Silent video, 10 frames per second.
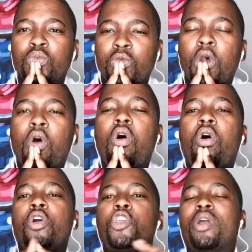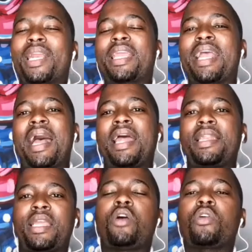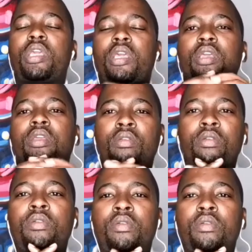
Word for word: Yeah. Oh, so your regalia. Okay.